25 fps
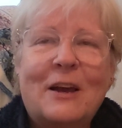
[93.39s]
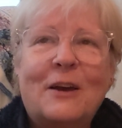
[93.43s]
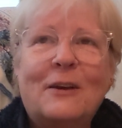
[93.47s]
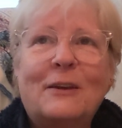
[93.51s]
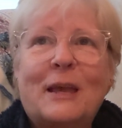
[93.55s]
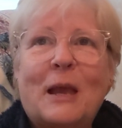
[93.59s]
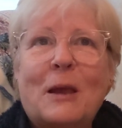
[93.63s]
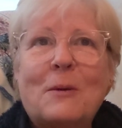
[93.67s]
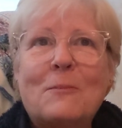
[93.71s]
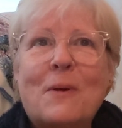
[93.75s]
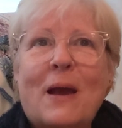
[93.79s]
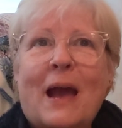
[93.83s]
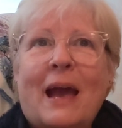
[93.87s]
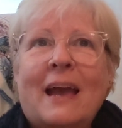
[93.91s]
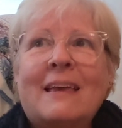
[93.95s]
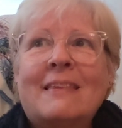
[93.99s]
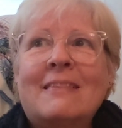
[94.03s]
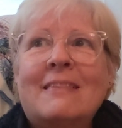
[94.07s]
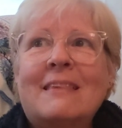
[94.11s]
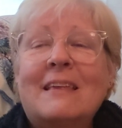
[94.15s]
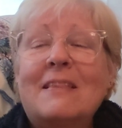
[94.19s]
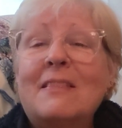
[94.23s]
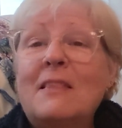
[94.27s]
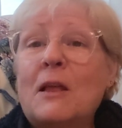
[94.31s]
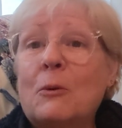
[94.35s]
Okay, back
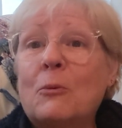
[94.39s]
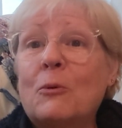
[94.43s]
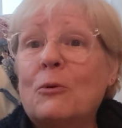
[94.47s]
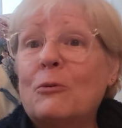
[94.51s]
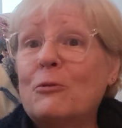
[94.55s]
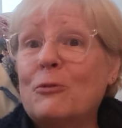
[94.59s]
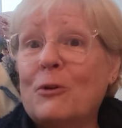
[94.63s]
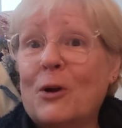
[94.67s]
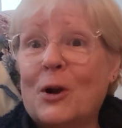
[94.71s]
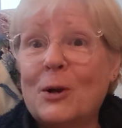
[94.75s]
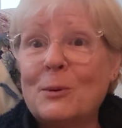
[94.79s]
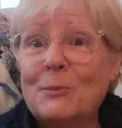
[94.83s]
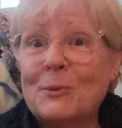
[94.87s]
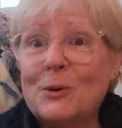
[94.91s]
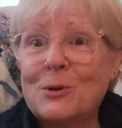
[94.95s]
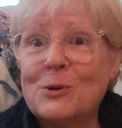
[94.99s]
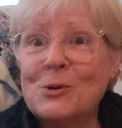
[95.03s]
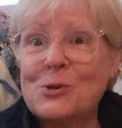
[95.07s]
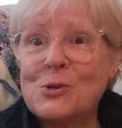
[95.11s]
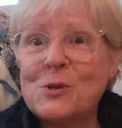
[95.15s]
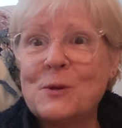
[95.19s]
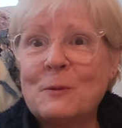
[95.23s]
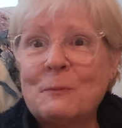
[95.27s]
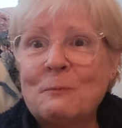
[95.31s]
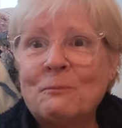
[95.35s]
then they were
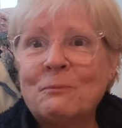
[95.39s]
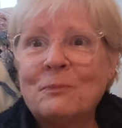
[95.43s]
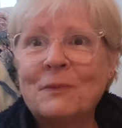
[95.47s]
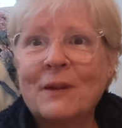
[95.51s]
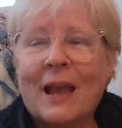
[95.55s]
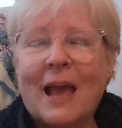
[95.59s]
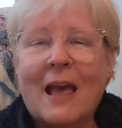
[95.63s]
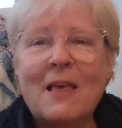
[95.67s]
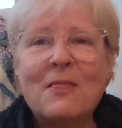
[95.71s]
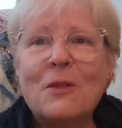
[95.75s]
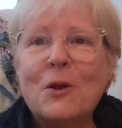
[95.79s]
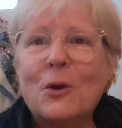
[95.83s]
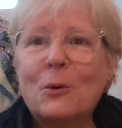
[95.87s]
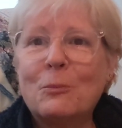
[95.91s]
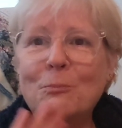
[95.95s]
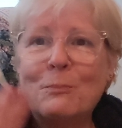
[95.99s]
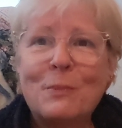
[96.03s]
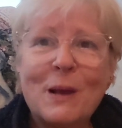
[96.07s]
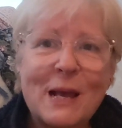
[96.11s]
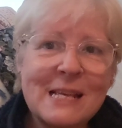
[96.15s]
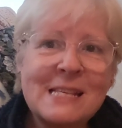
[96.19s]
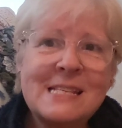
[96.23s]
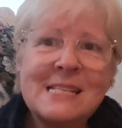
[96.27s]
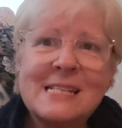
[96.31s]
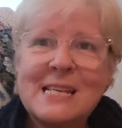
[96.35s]
farmers, and their
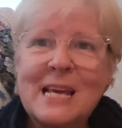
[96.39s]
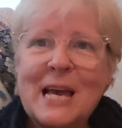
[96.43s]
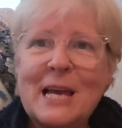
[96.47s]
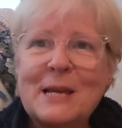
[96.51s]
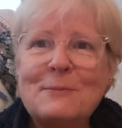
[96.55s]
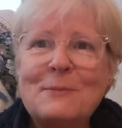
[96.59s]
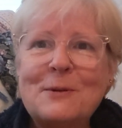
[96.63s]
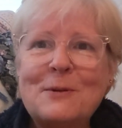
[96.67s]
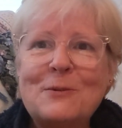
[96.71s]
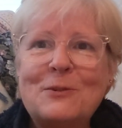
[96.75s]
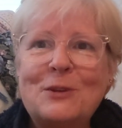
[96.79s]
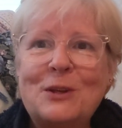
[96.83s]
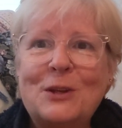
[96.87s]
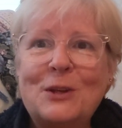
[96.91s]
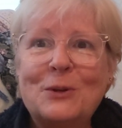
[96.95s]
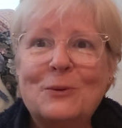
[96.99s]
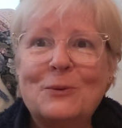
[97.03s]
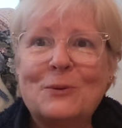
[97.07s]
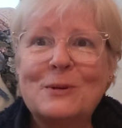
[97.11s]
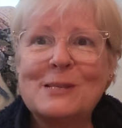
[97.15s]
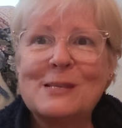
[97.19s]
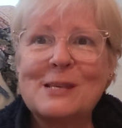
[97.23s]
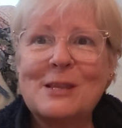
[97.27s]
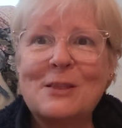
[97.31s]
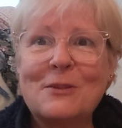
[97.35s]
best time of year
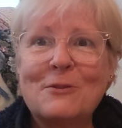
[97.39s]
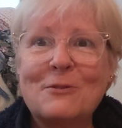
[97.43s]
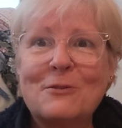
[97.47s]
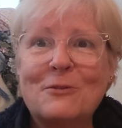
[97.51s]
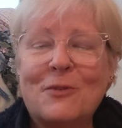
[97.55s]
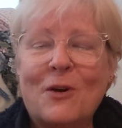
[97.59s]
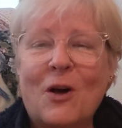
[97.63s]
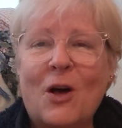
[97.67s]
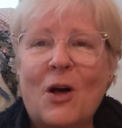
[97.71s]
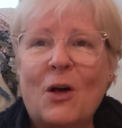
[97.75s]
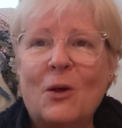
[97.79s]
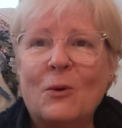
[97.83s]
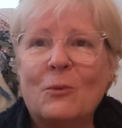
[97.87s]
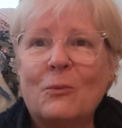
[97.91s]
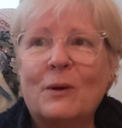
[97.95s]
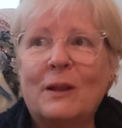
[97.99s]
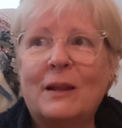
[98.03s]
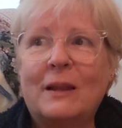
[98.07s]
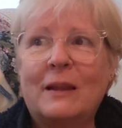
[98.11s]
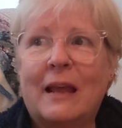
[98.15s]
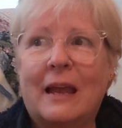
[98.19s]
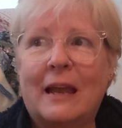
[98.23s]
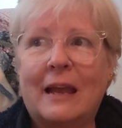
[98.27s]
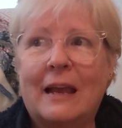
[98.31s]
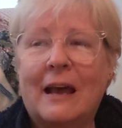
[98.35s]
was in the fall
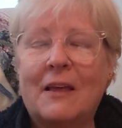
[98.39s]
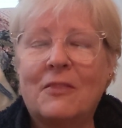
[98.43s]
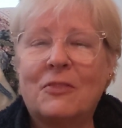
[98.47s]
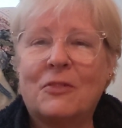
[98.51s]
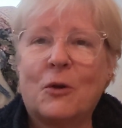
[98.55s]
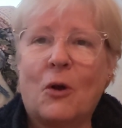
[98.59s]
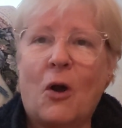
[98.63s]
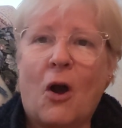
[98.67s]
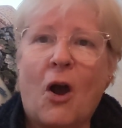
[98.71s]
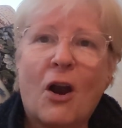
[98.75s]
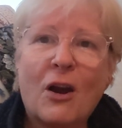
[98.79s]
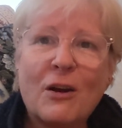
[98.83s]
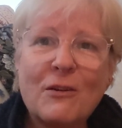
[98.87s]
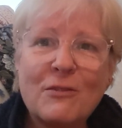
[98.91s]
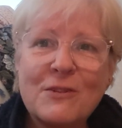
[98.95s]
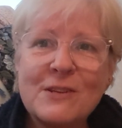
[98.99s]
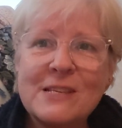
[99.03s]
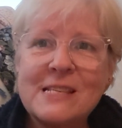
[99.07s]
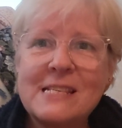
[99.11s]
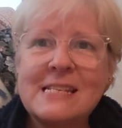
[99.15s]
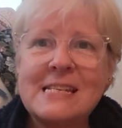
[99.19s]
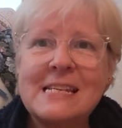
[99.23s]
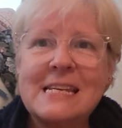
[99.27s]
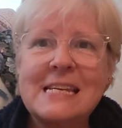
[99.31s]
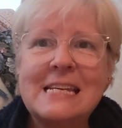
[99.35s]
when they got the
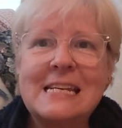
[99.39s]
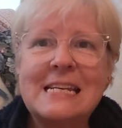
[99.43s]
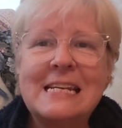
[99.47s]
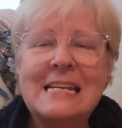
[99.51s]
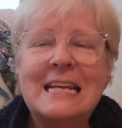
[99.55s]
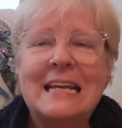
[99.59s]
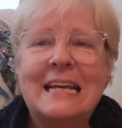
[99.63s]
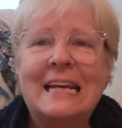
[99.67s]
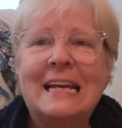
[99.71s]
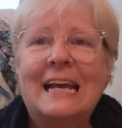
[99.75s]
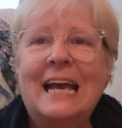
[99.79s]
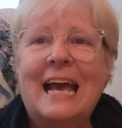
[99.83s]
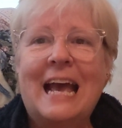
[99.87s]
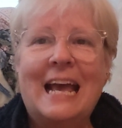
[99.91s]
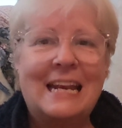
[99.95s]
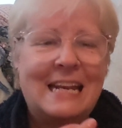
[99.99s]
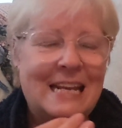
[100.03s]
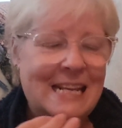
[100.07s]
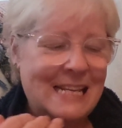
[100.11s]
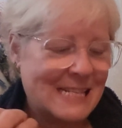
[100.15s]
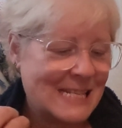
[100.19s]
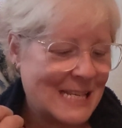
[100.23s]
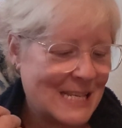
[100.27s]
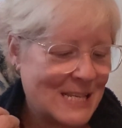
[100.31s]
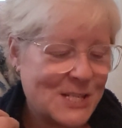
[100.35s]
harvest in. And
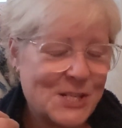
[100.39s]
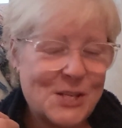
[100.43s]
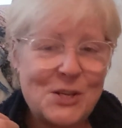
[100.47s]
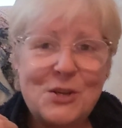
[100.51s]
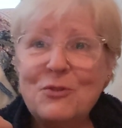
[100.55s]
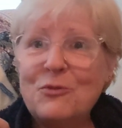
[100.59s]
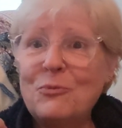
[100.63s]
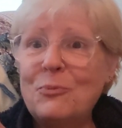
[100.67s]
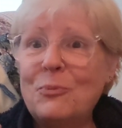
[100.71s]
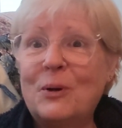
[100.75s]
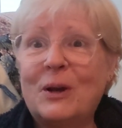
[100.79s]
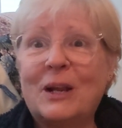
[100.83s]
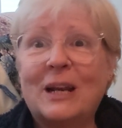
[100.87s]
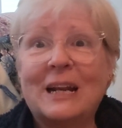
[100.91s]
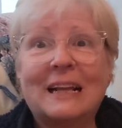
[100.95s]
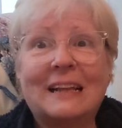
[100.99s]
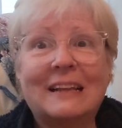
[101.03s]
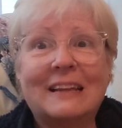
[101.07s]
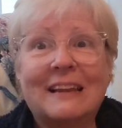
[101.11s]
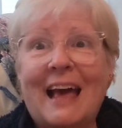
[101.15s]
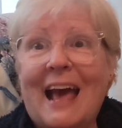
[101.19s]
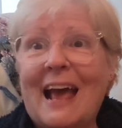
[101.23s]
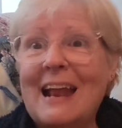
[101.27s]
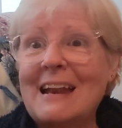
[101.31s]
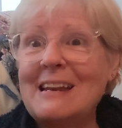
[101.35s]
he says, you've put
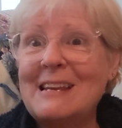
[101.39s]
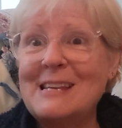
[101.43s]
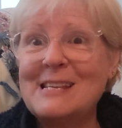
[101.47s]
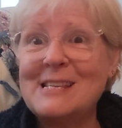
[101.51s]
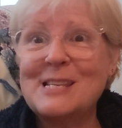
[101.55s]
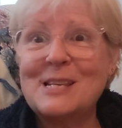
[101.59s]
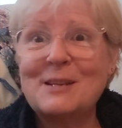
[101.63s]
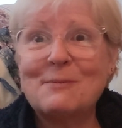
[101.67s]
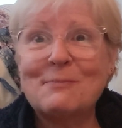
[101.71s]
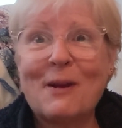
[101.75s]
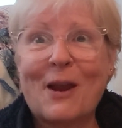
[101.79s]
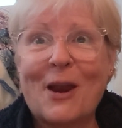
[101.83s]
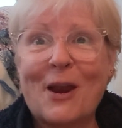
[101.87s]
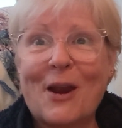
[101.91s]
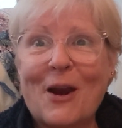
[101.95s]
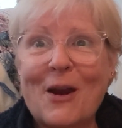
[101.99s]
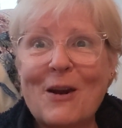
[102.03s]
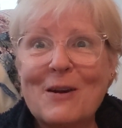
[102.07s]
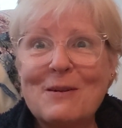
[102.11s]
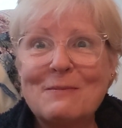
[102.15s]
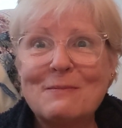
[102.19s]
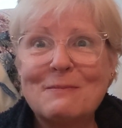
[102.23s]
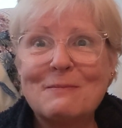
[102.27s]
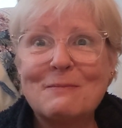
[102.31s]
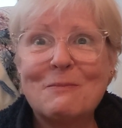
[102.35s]
gladness in my
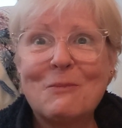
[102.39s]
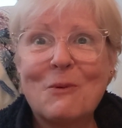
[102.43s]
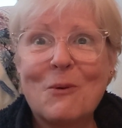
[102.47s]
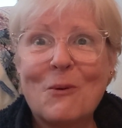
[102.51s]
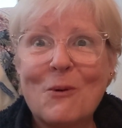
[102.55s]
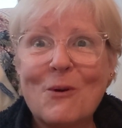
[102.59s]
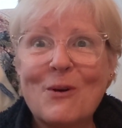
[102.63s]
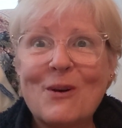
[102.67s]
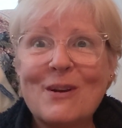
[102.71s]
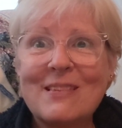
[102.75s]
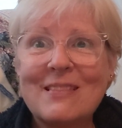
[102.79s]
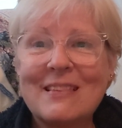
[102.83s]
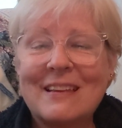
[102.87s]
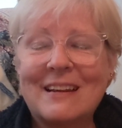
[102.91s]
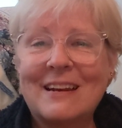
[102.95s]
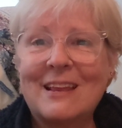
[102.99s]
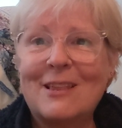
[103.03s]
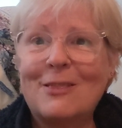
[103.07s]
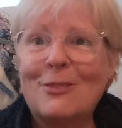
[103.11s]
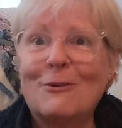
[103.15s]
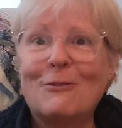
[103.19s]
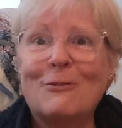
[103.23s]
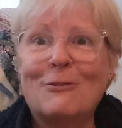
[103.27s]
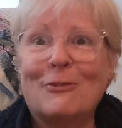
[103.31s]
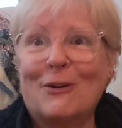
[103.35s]
heart more than
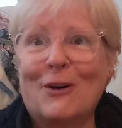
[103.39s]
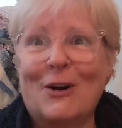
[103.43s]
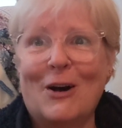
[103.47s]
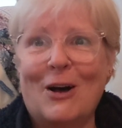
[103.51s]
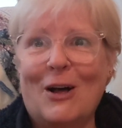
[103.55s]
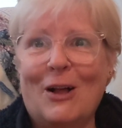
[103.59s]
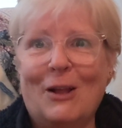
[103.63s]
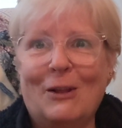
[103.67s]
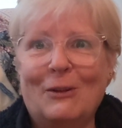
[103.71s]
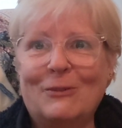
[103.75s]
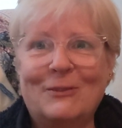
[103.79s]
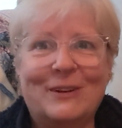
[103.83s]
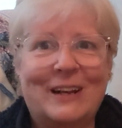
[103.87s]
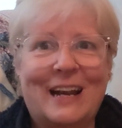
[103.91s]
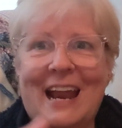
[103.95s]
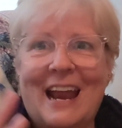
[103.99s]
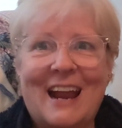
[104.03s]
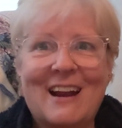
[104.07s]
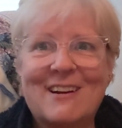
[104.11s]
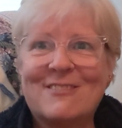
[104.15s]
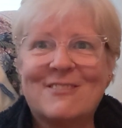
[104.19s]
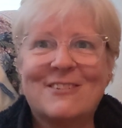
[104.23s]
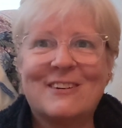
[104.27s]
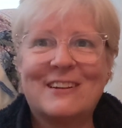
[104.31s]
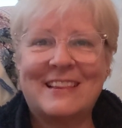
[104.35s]
in the fall when
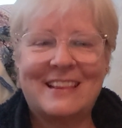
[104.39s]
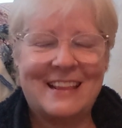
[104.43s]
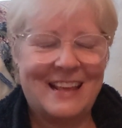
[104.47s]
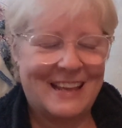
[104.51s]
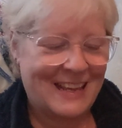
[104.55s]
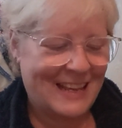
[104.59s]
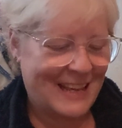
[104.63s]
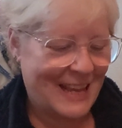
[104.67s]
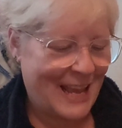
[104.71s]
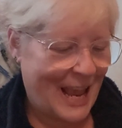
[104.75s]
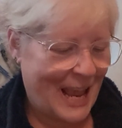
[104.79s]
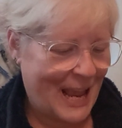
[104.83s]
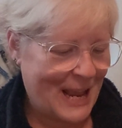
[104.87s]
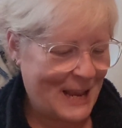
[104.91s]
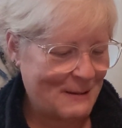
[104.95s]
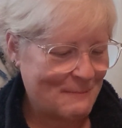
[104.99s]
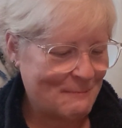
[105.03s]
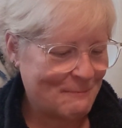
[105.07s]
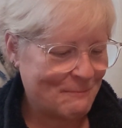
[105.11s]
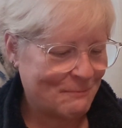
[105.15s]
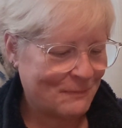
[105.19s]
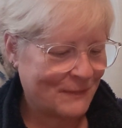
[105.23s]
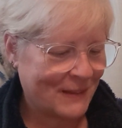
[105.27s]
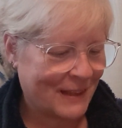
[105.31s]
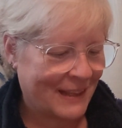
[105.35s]
everything
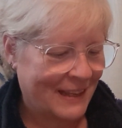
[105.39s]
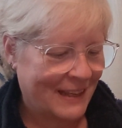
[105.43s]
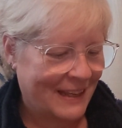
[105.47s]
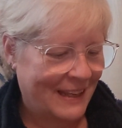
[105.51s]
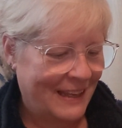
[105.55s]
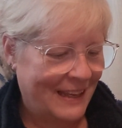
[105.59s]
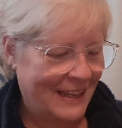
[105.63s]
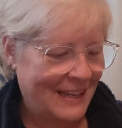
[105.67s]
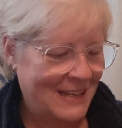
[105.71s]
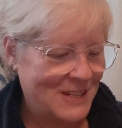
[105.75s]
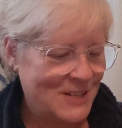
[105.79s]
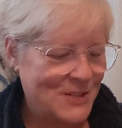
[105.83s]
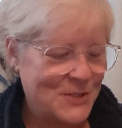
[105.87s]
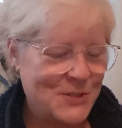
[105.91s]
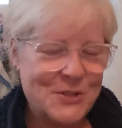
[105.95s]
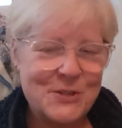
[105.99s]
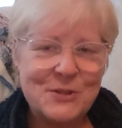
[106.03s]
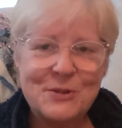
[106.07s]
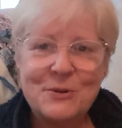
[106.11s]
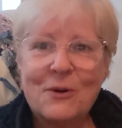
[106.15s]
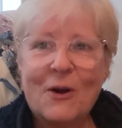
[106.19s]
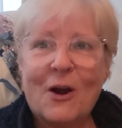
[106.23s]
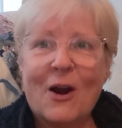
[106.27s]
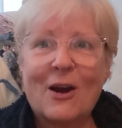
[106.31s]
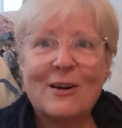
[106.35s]
came
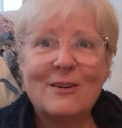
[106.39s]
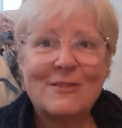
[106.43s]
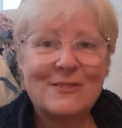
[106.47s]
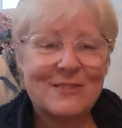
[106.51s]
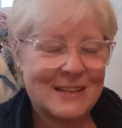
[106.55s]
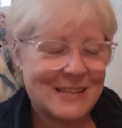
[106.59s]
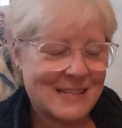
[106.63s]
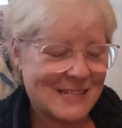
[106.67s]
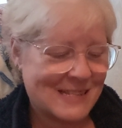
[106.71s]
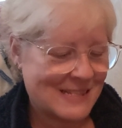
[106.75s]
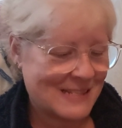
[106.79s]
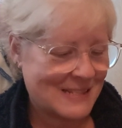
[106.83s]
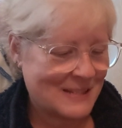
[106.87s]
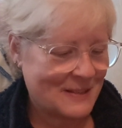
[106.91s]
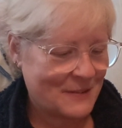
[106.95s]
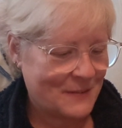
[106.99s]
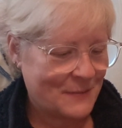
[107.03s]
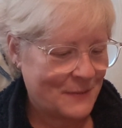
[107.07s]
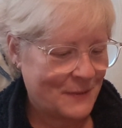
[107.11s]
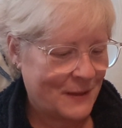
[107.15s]
into harvest.